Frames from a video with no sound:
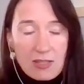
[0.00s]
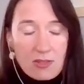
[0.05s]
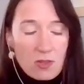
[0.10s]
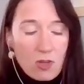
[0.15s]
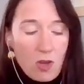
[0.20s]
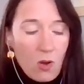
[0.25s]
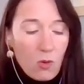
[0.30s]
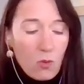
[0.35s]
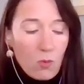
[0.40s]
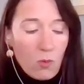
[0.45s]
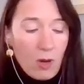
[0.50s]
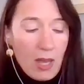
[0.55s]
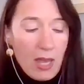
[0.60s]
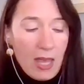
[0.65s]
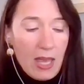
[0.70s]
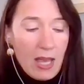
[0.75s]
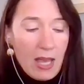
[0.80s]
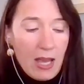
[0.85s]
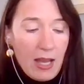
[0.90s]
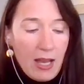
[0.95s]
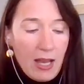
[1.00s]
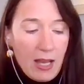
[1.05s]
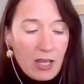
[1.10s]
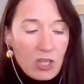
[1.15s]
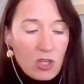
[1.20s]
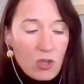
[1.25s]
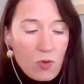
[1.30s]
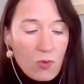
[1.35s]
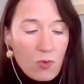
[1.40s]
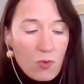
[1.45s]
So
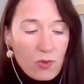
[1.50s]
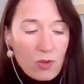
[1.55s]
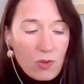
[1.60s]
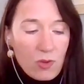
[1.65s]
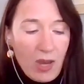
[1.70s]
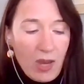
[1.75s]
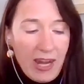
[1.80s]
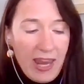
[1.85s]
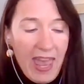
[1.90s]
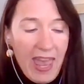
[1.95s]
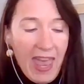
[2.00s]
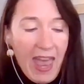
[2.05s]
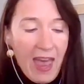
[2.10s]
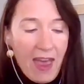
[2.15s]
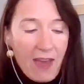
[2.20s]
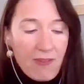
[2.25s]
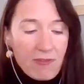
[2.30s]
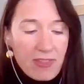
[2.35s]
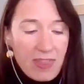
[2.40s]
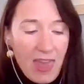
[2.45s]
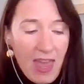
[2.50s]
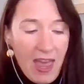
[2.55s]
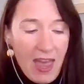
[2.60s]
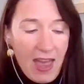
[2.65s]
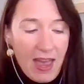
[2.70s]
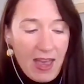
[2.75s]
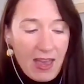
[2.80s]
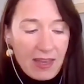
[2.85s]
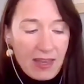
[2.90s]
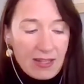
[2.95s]
you kind of have
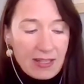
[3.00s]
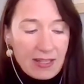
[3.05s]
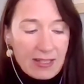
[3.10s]
that